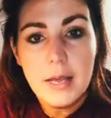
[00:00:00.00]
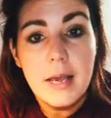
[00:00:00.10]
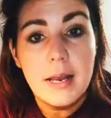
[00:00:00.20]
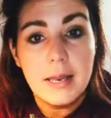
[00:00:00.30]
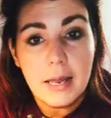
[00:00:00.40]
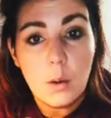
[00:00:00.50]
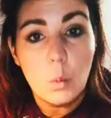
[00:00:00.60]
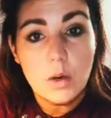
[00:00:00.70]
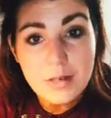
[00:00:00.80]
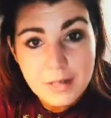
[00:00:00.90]
And again,
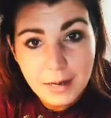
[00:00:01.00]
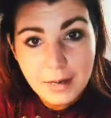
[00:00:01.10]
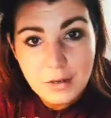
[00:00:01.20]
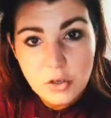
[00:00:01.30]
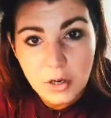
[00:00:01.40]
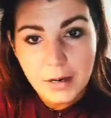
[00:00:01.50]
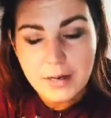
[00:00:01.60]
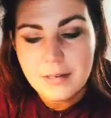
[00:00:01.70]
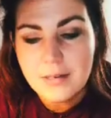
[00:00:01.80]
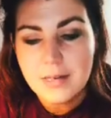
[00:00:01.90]
once that had dried
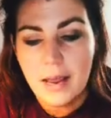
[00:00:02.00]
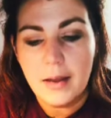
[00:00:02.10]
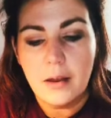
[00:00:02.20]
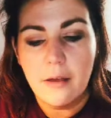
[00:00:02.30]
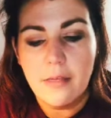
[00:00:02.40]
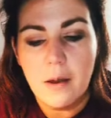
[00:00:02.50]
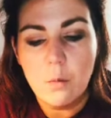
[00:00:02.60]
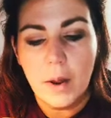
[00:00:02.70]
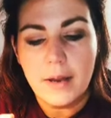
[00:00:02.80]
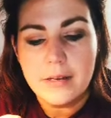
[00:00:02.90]
and set, I then
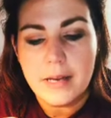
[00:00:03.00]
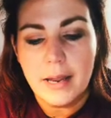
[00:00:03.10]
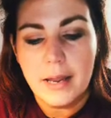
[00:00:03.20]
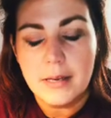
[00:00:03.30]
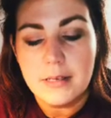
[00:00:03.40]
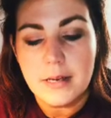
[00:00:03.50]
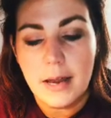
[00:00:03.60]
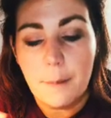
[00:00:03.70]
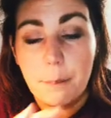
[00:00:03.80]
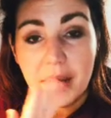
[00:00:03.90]
went and
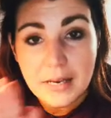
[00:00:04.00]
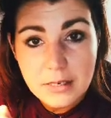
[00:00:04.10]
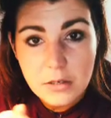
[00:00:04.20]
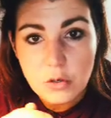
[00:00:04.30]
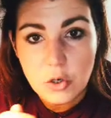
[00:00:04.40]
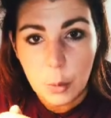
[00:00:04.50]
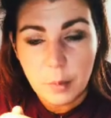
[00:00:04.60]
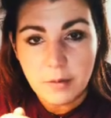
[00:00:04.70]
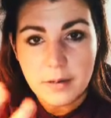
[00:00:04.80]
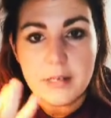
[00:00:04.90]
painted on top
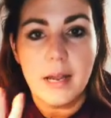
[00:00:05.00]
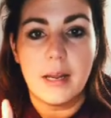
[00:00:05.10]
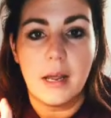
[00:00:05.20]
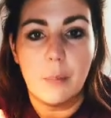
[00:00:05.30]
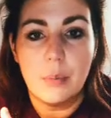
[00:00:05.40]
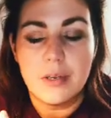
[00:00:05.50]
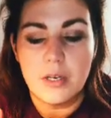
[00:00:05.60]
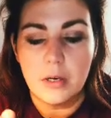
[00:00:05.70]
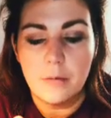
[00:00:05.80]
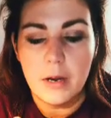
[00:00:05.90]
of it to kind of
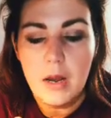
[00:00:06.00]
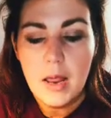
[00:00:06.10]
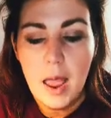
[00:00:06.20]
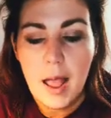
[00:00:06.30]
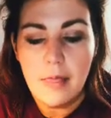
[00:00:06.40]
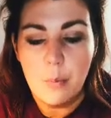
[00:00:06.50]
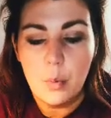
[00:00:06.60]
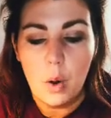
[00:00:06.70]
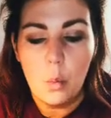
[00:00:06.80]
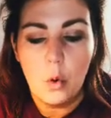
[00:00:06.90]
preserve it, and then
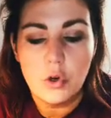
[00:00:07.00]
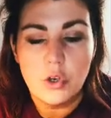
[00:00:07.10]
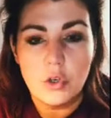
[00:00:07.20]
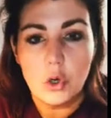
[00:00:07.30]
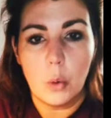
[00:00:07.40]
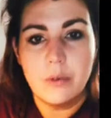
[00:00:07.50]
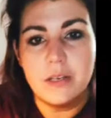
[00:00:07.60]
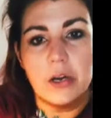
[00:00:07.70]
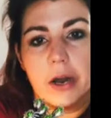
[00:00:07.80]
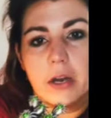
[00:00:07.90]
put a wash on top to
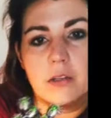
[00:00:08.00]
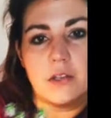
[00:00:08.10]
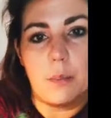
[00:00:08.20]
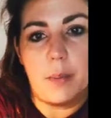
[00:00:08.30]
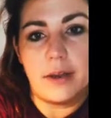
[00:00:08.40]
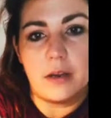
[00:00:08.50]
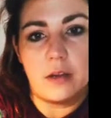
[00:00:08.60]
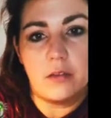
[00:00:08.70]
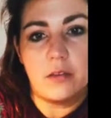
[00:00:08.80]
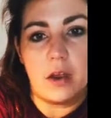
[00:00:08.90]
darken some
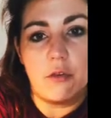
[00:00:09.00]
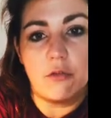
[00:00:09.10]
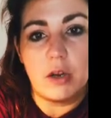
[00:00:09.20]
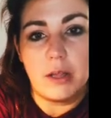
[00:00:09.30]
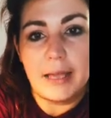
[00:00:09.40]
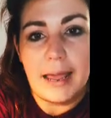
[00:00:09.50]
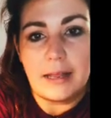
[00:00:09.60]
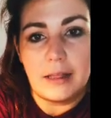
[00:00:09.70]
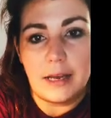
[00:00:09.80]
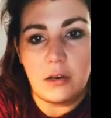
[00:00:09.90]
bits and really
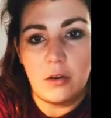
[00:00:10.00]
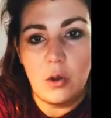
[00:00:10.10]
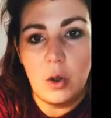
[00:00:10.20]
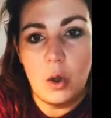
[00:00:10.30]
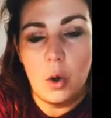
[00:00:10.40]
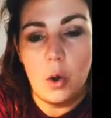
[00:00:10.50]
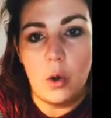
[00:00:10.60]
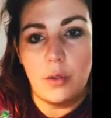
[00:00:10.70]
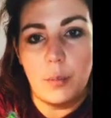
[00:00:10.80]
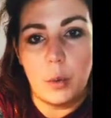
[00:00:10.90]
highlight all
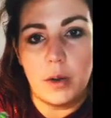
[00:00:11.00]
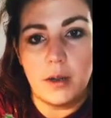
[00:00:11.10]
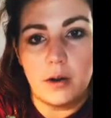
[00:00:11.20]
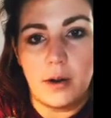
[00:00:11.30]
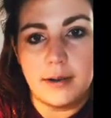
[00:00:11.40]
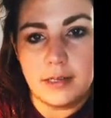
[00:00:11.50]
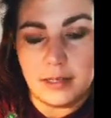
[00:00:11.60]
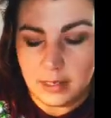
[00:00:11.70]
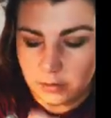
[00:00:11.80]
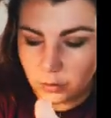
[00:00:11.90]
the broken cracks in
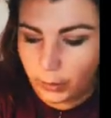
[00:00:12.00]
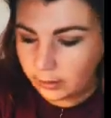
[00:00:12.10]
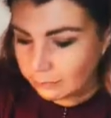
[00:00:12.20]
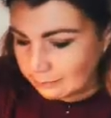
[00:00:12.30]
there as well.